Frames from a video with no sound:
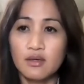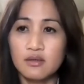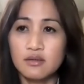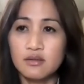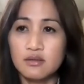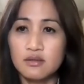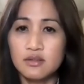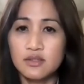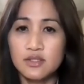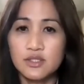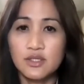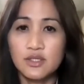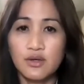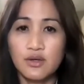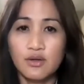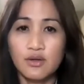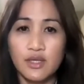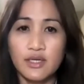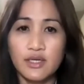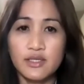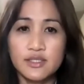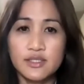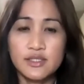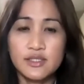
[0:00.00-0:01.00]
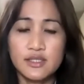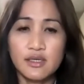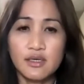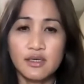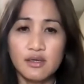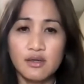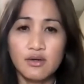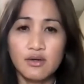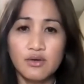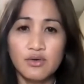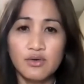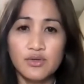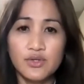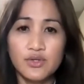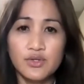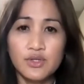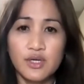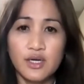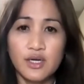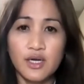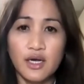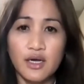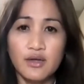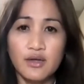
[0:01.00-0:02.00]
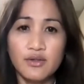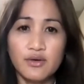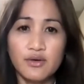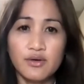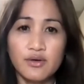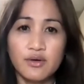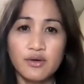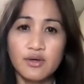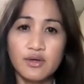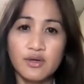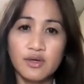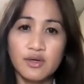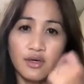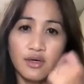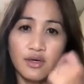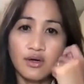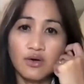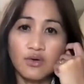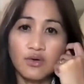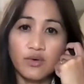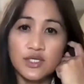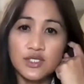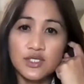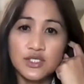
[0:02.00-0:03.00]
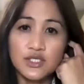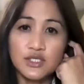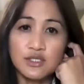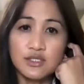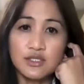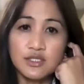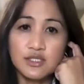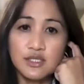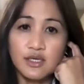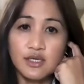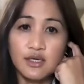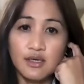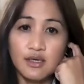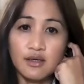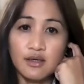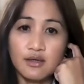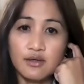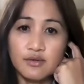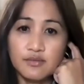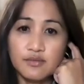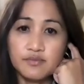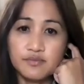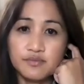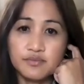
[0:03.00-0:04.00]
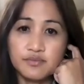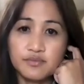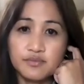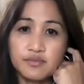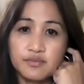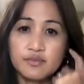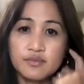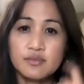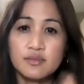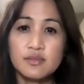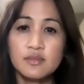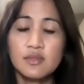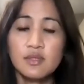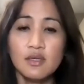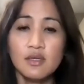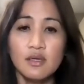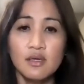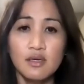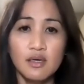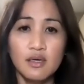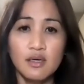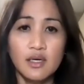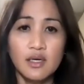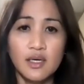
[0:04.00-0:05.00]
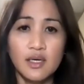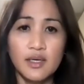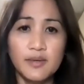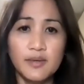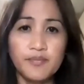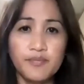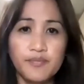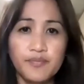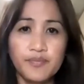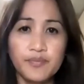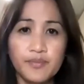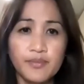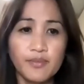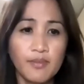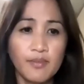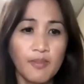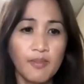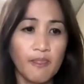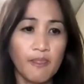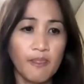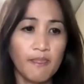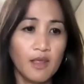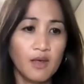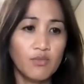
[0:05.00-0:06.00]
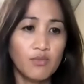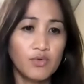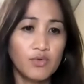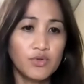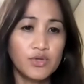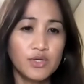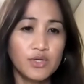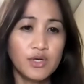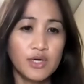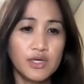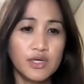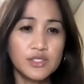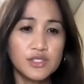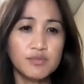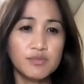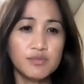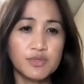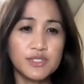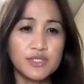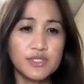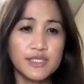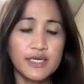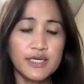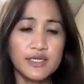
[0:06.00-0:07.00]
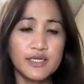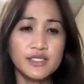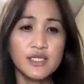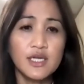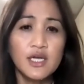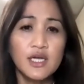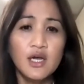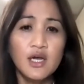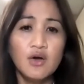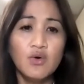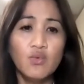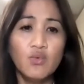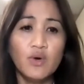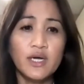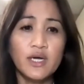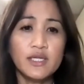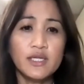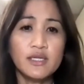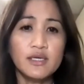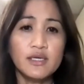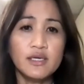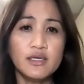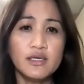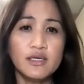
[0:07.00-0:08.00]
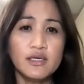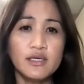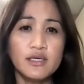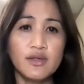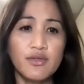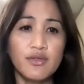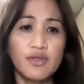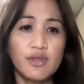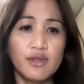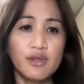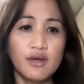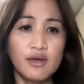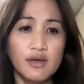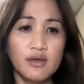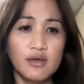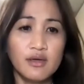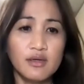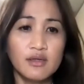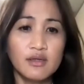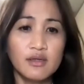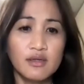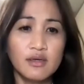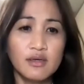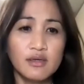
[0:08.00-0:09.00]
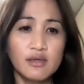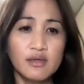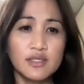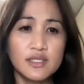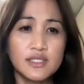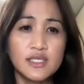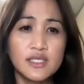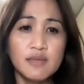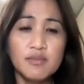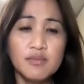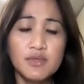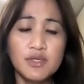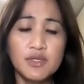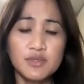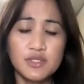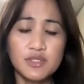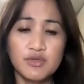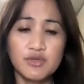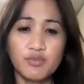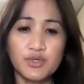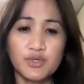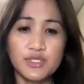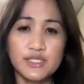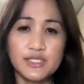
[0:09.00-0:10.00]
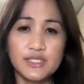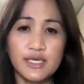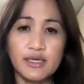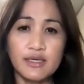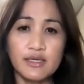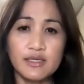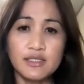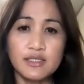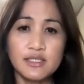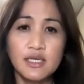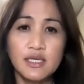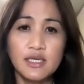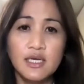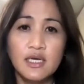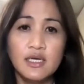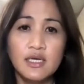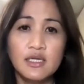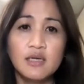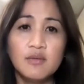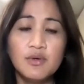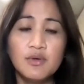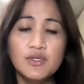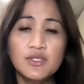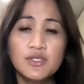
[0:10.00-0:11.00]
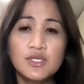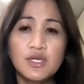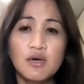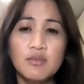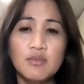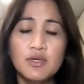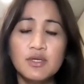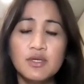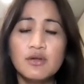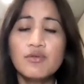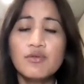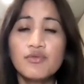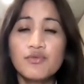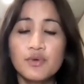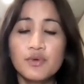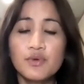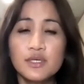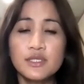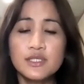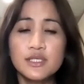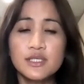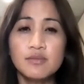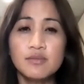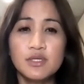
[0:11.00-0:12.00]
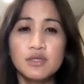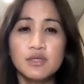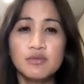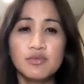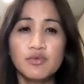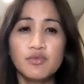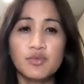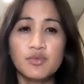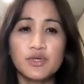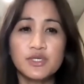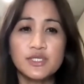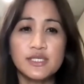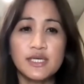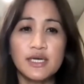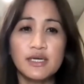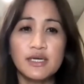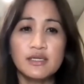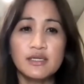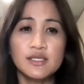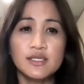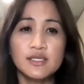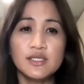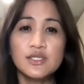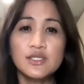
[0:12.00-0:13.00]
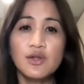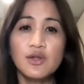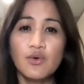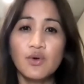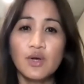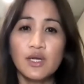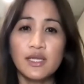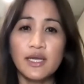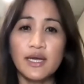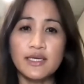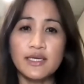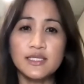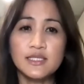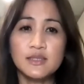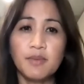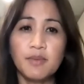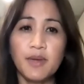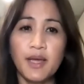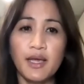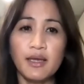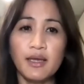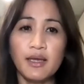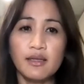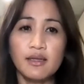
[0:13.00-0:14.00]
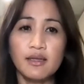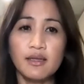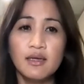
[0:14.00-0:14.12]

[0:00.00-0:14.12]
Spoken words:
So let's go to the other questions here. Um, with regards to bursitis, what is the symptoms of bursitis? The most common symptom of bursitis is localized pain.